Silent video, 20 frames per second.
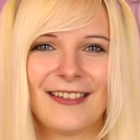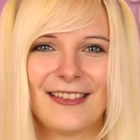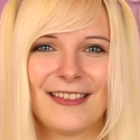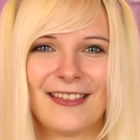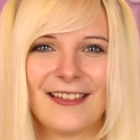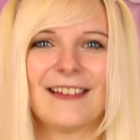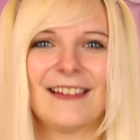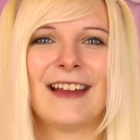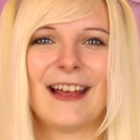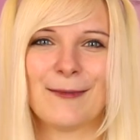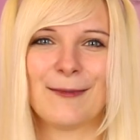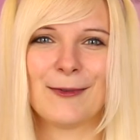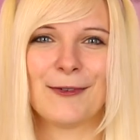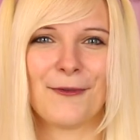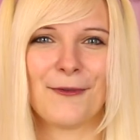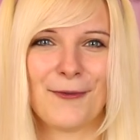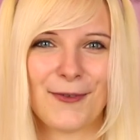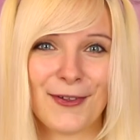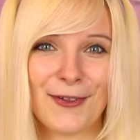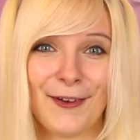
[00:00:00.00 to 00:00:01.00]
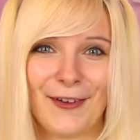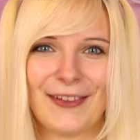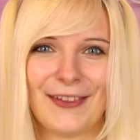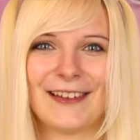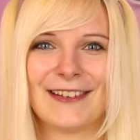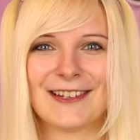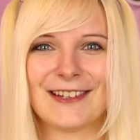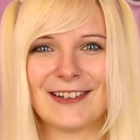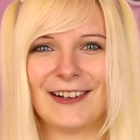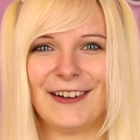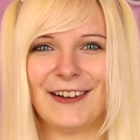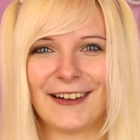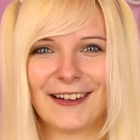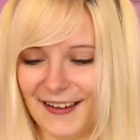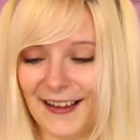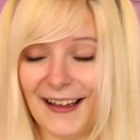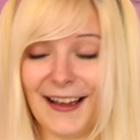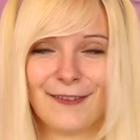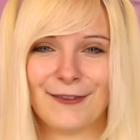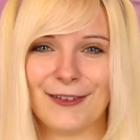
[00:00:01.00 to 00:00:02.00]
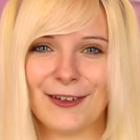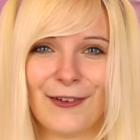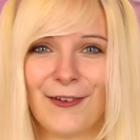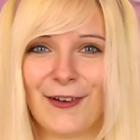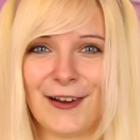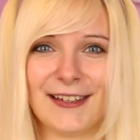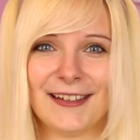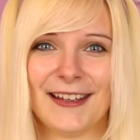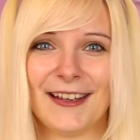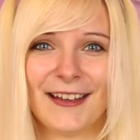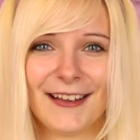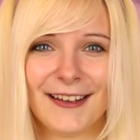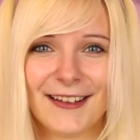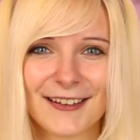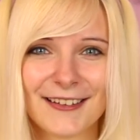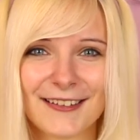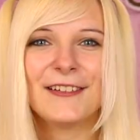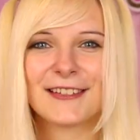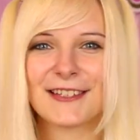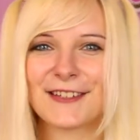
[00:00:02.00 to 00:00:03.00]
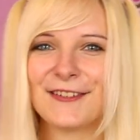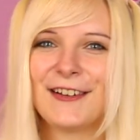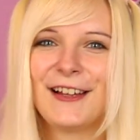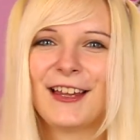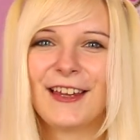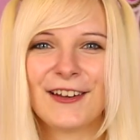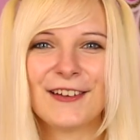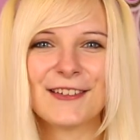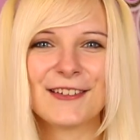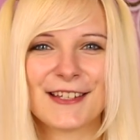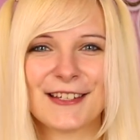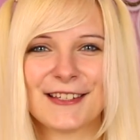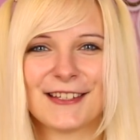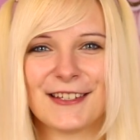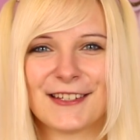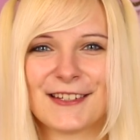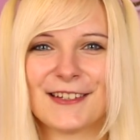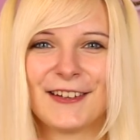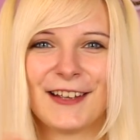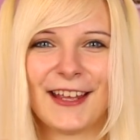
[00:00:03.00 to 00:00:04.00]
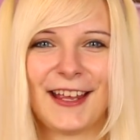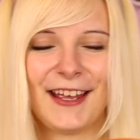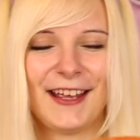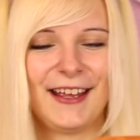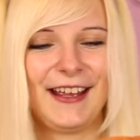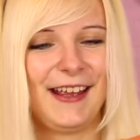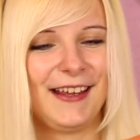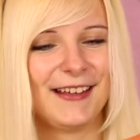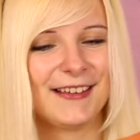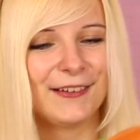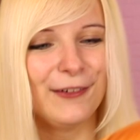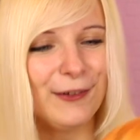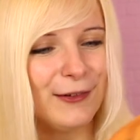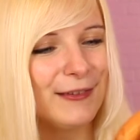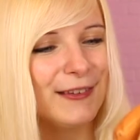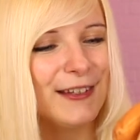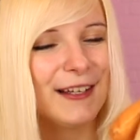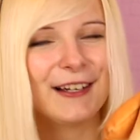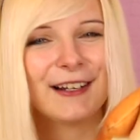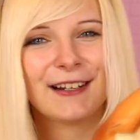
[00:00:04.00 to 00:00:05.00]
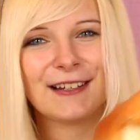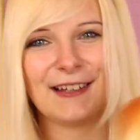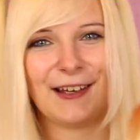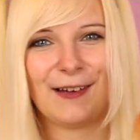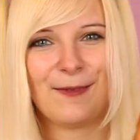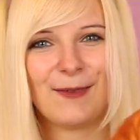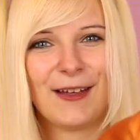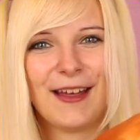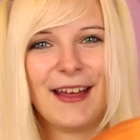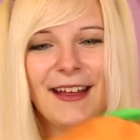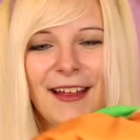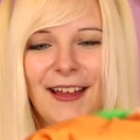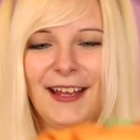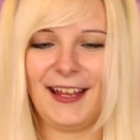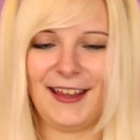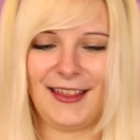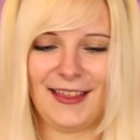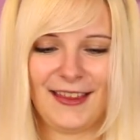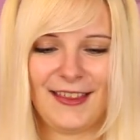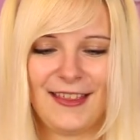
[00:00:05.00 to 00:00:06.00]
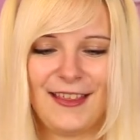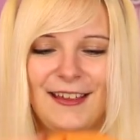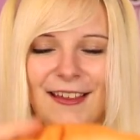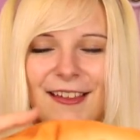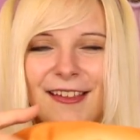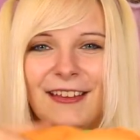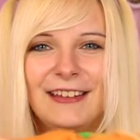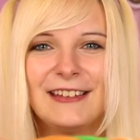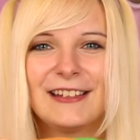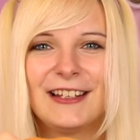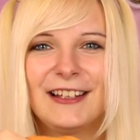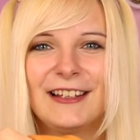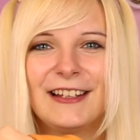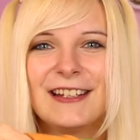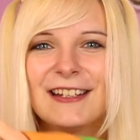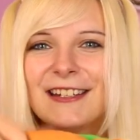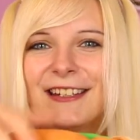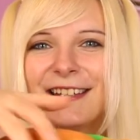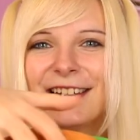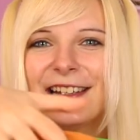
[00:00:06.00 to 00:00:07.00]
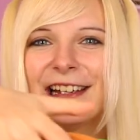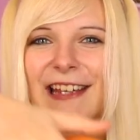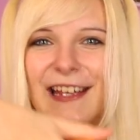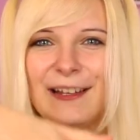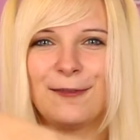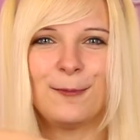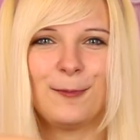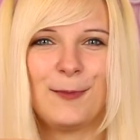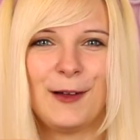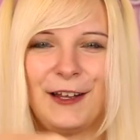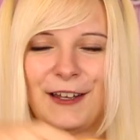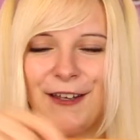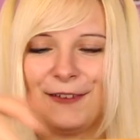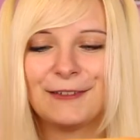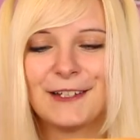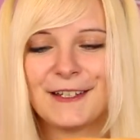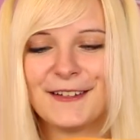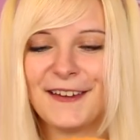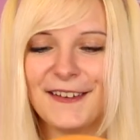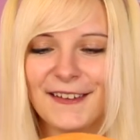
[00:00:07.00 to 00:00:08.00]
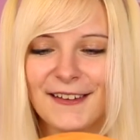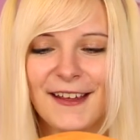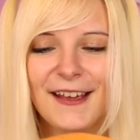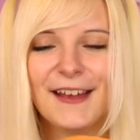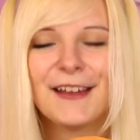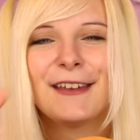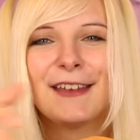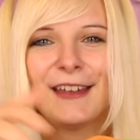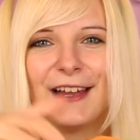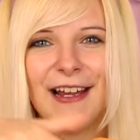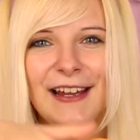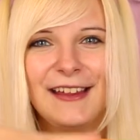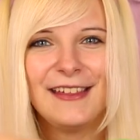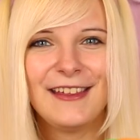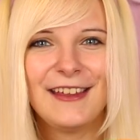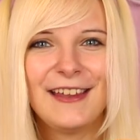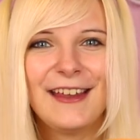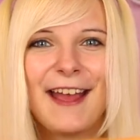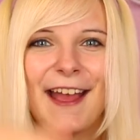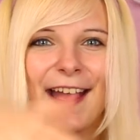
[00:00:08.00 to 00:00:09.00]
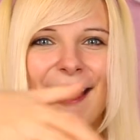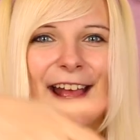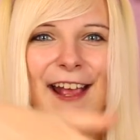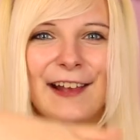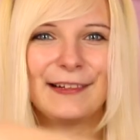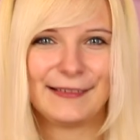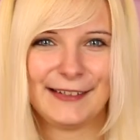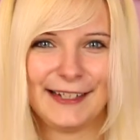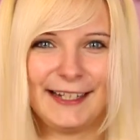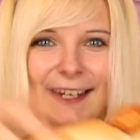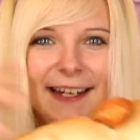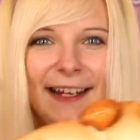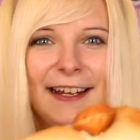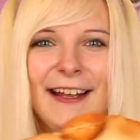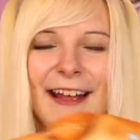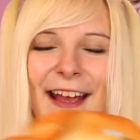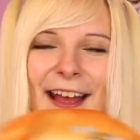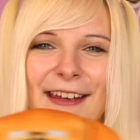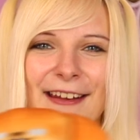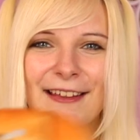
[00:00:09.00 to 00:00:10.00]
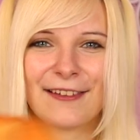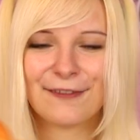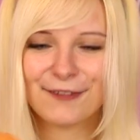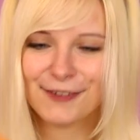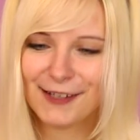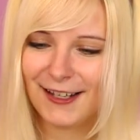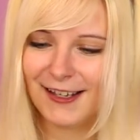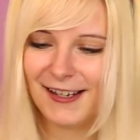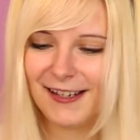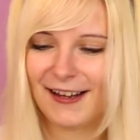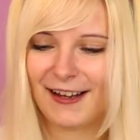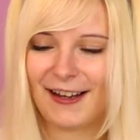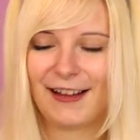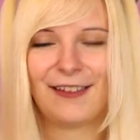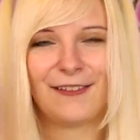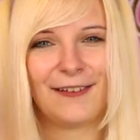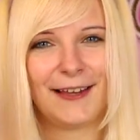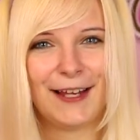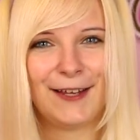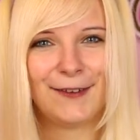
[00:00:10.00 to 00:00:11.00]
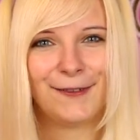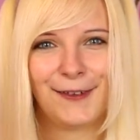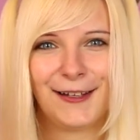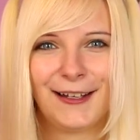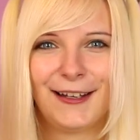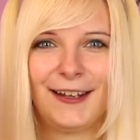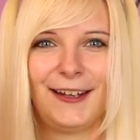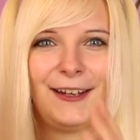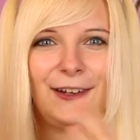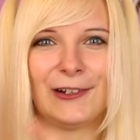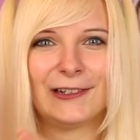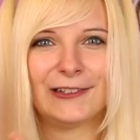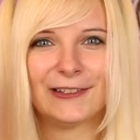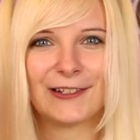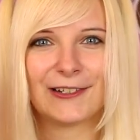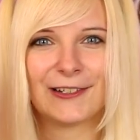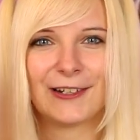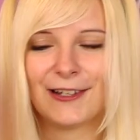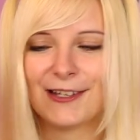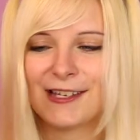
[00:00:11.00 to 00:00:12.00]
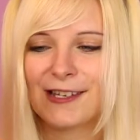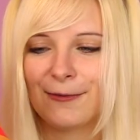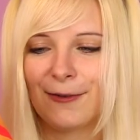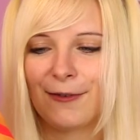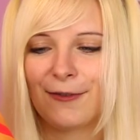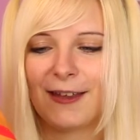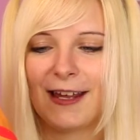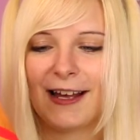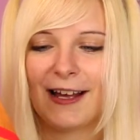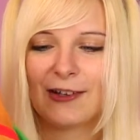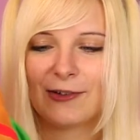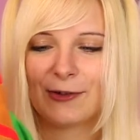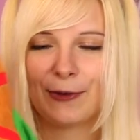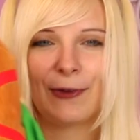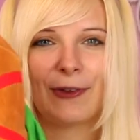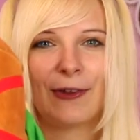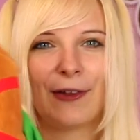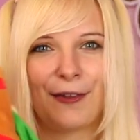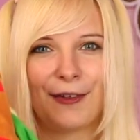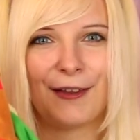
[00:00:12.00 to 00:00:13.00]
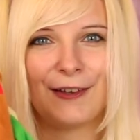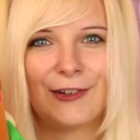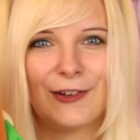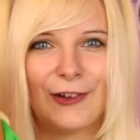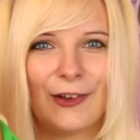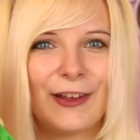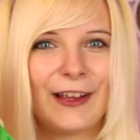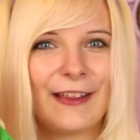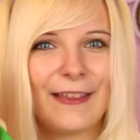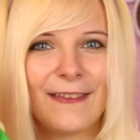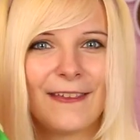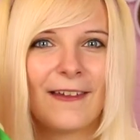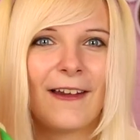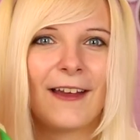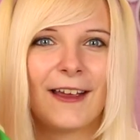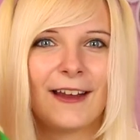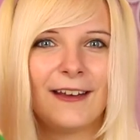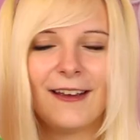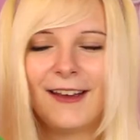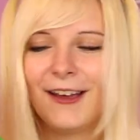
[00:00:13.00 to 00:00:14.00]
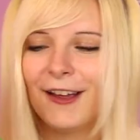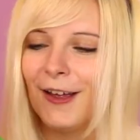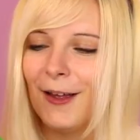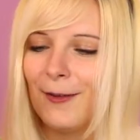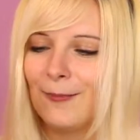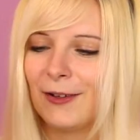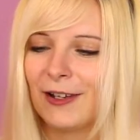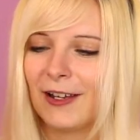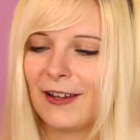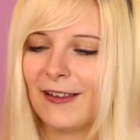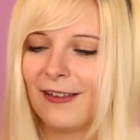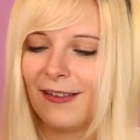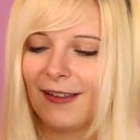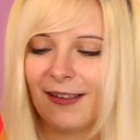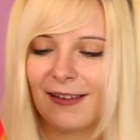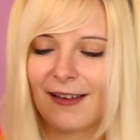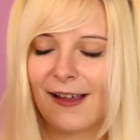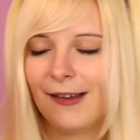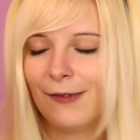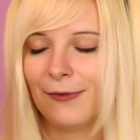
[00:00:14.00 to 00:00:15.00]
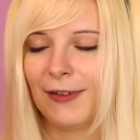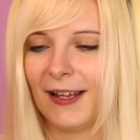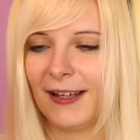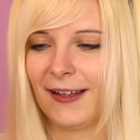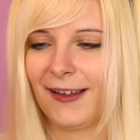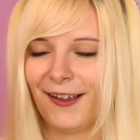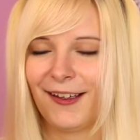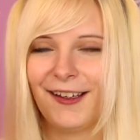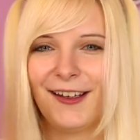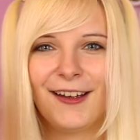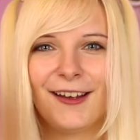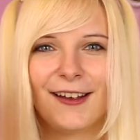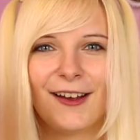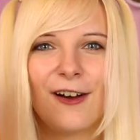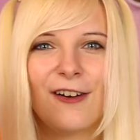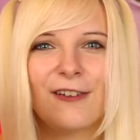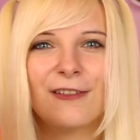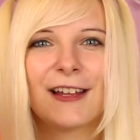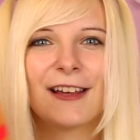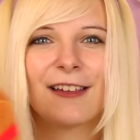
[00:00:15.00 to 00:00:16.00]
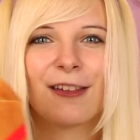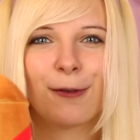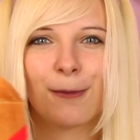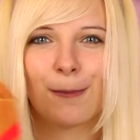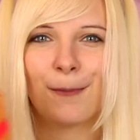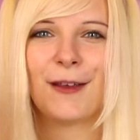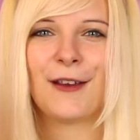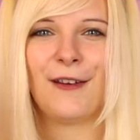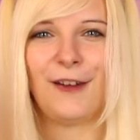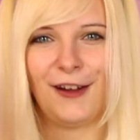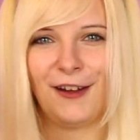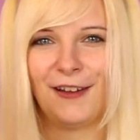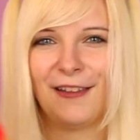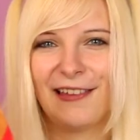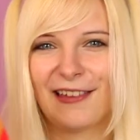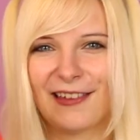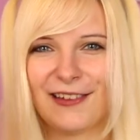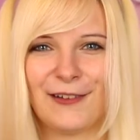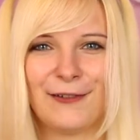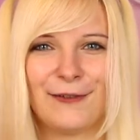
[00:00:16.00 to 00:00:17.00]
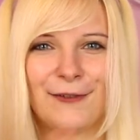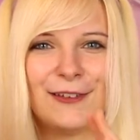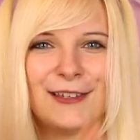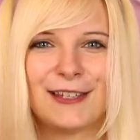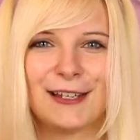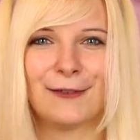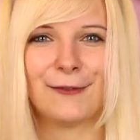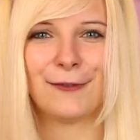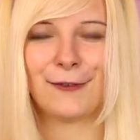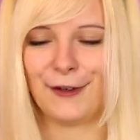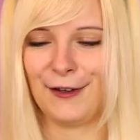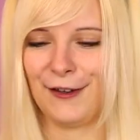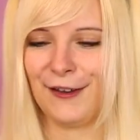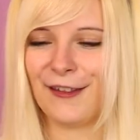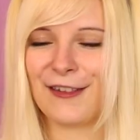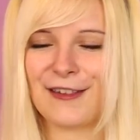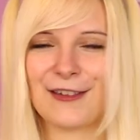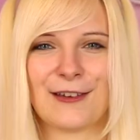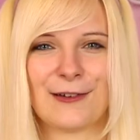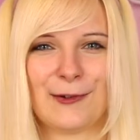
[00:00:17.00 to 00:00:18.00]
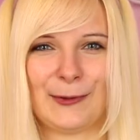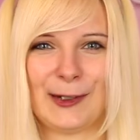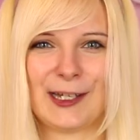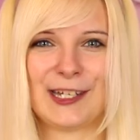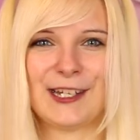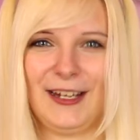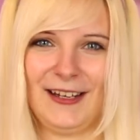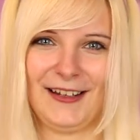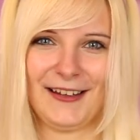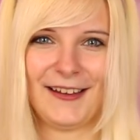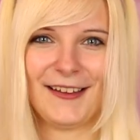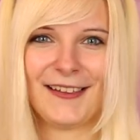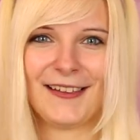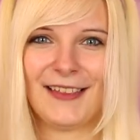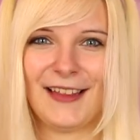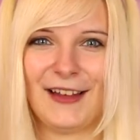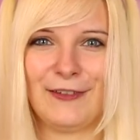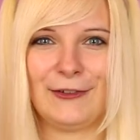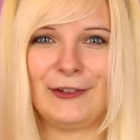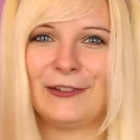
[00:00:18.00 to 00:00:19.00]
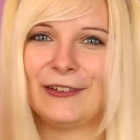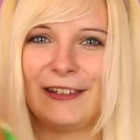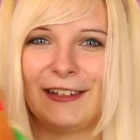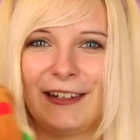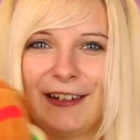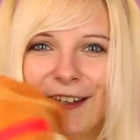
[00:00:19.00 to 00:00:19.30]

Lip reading: the name of sausage dog. I have no idea. So our little sausage dog here is all tucked up in this delicious looking bun, which is nice and airy. And it's really nice when you feel it in contrast with the actual sausage dog inside, because it's kind of like a whole experience of different squishiness levels, you